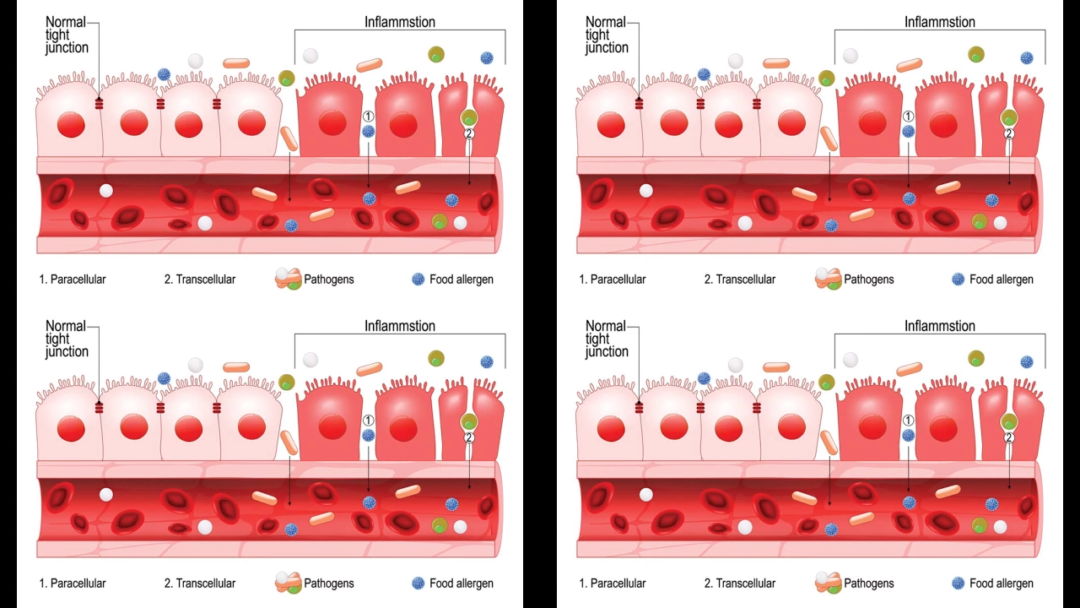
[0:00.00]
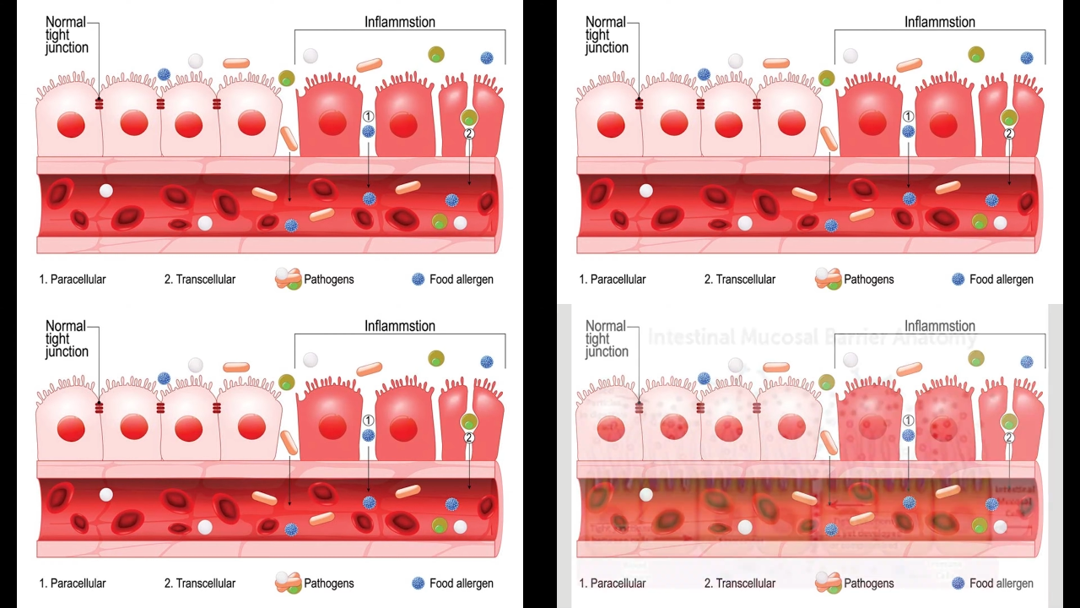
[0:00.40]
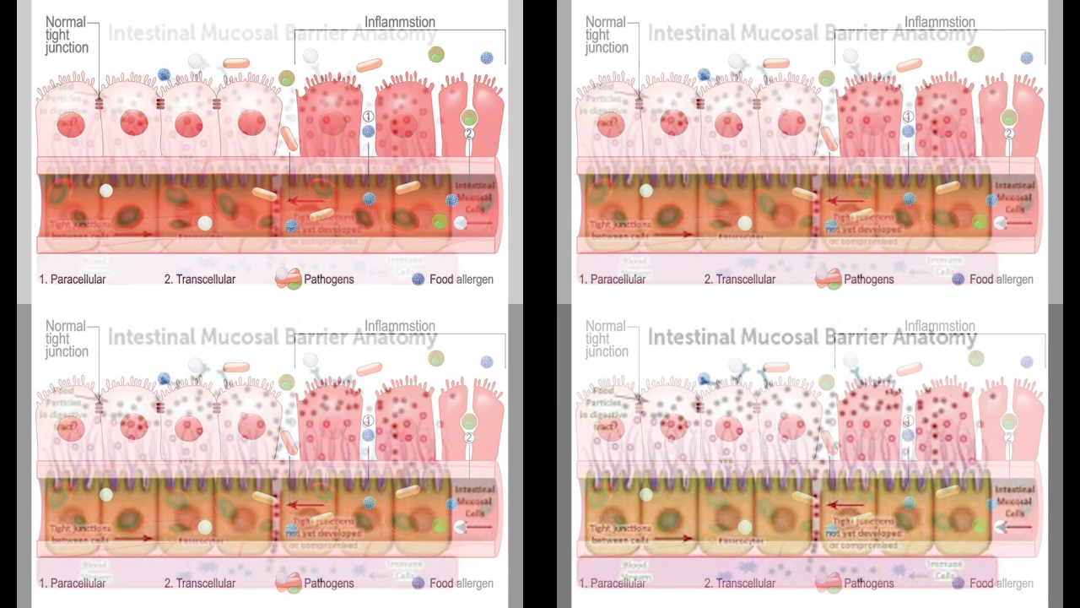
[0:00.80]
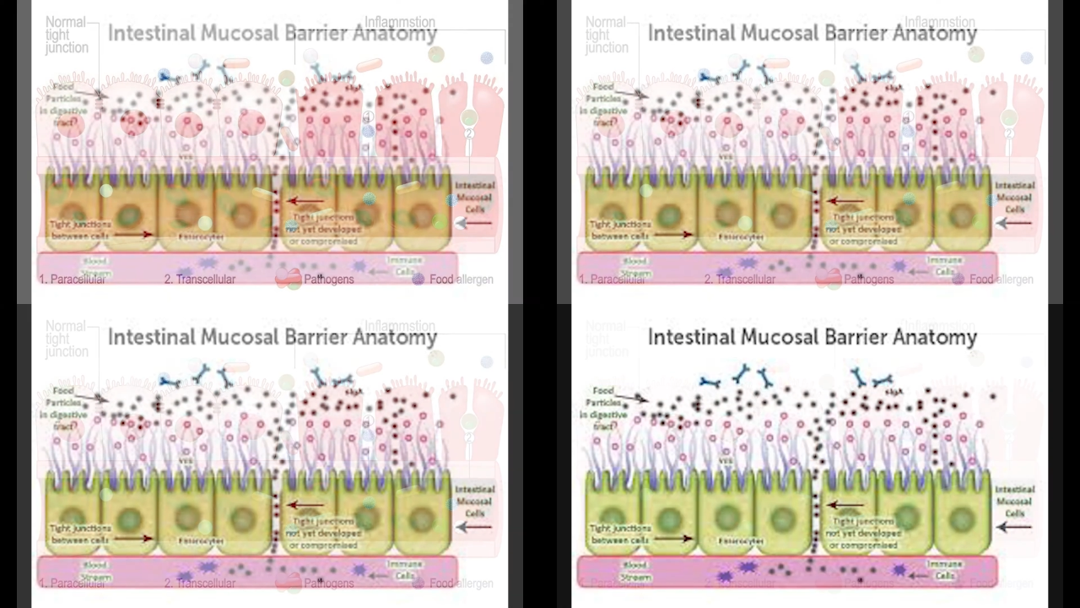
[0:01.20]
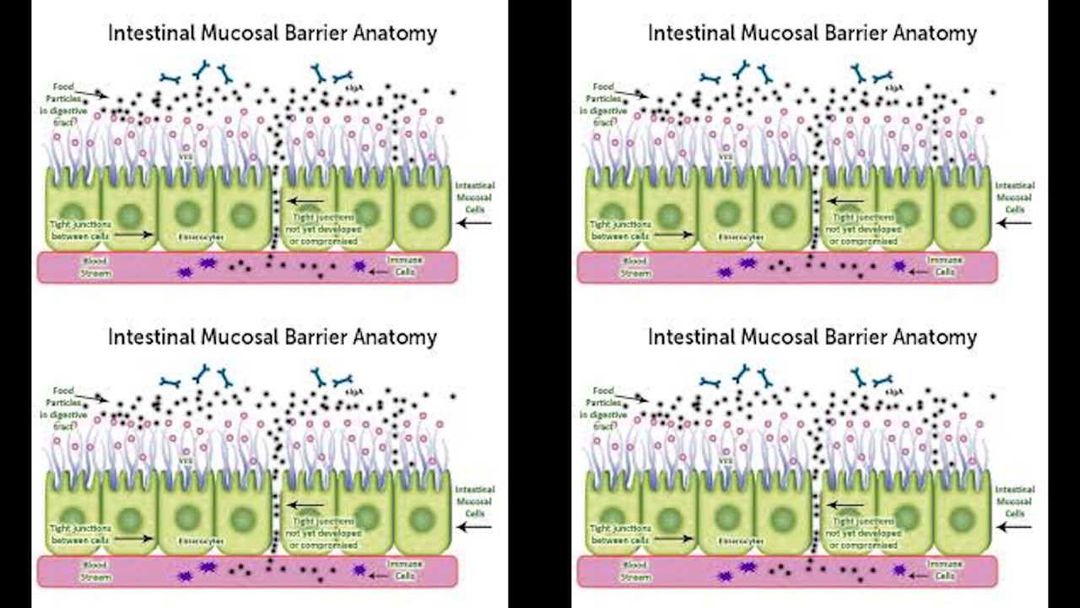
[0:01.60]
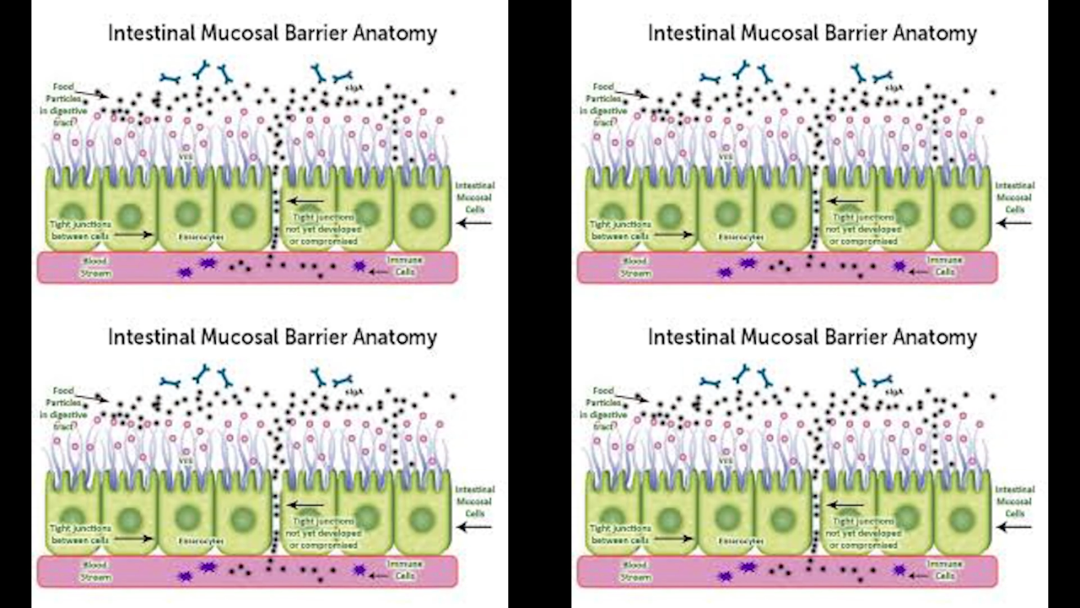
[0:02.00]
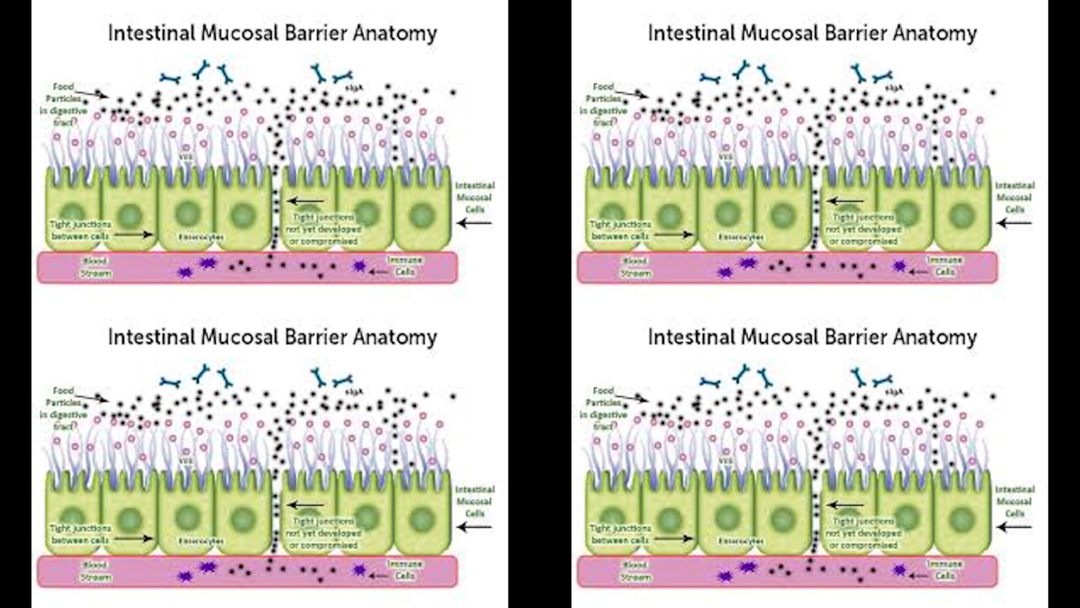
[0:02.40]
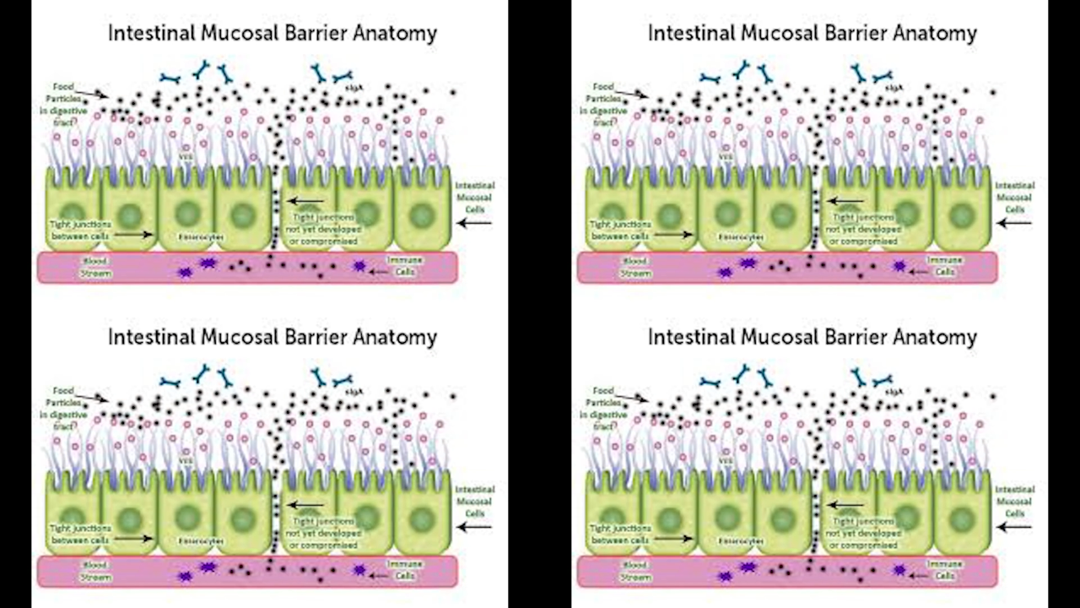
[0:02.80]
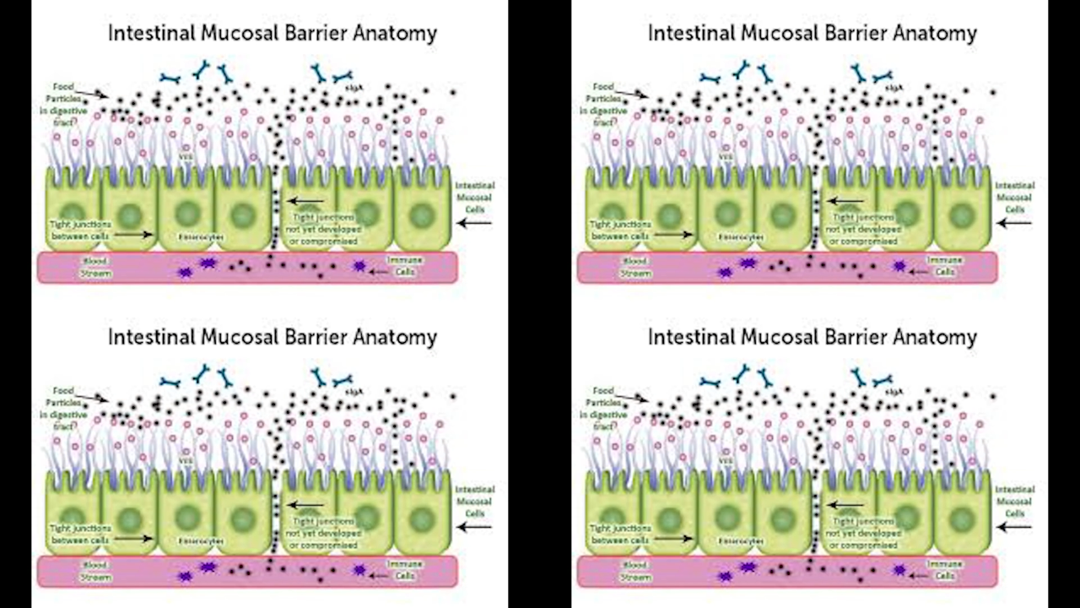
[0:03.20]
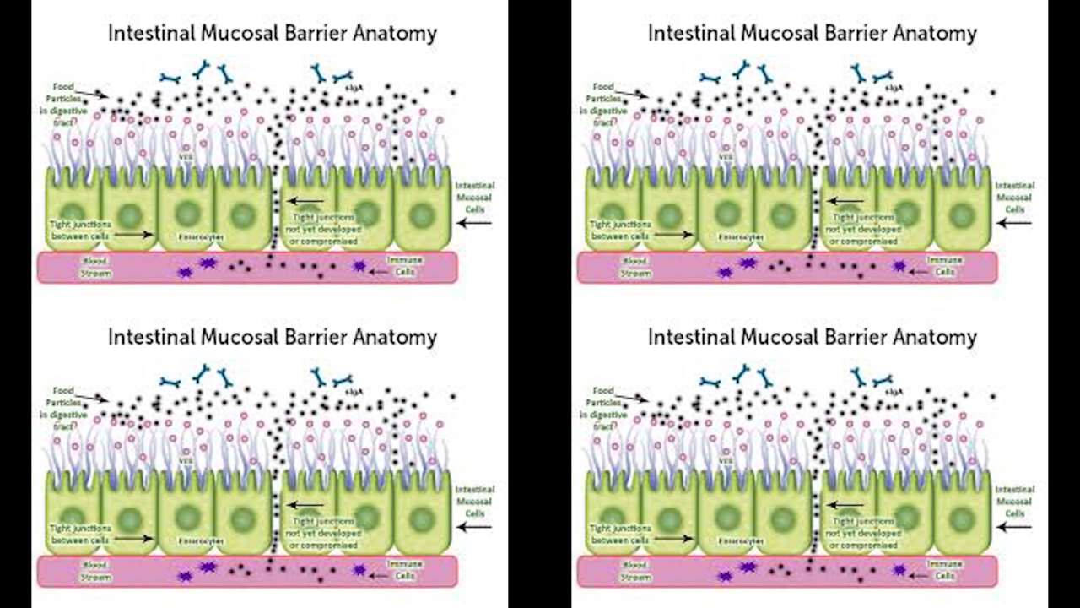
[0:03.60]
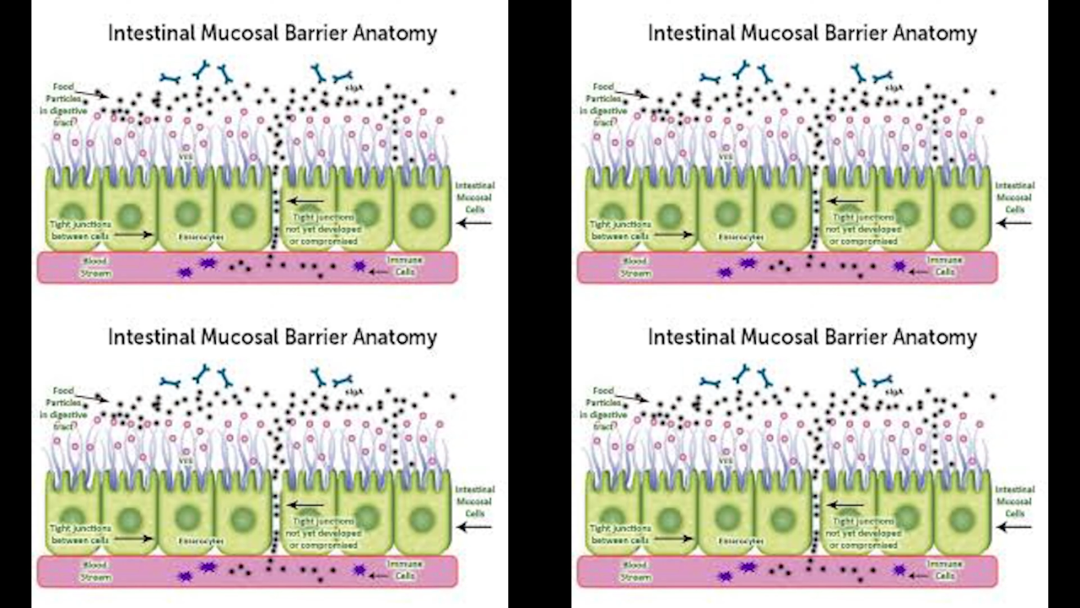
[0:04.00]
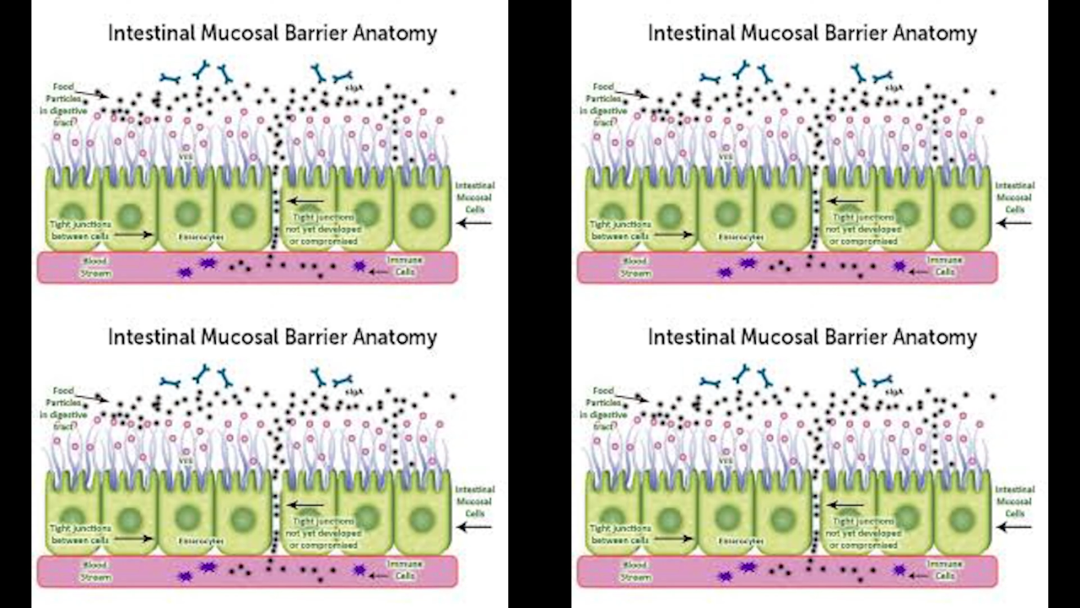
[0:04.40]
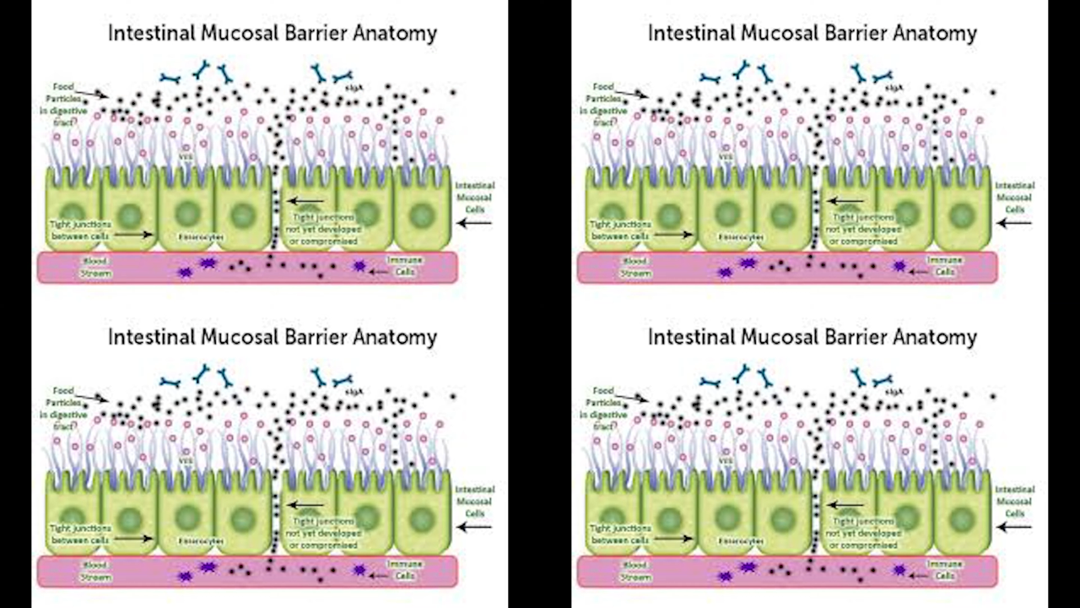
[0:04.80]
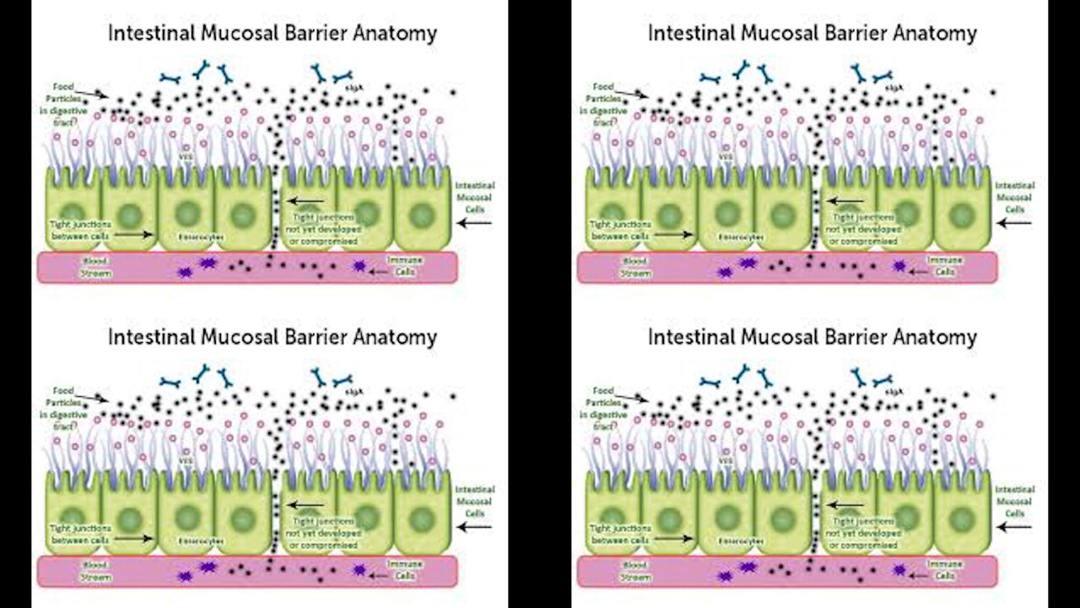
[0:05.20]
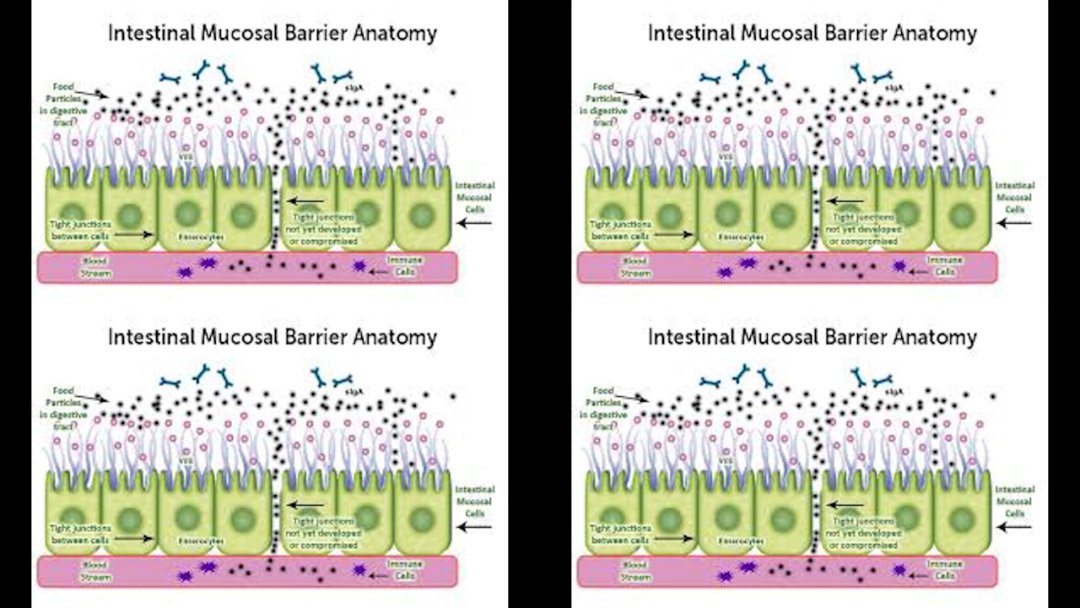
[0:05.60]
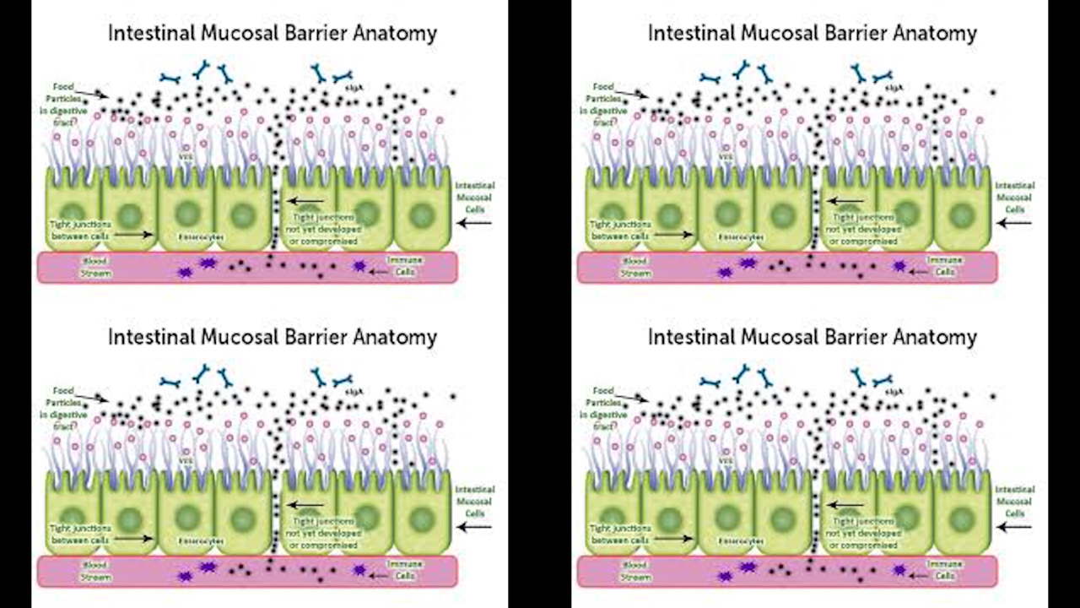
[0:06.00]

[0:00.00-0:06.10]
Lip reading: [unreadable: no face in view]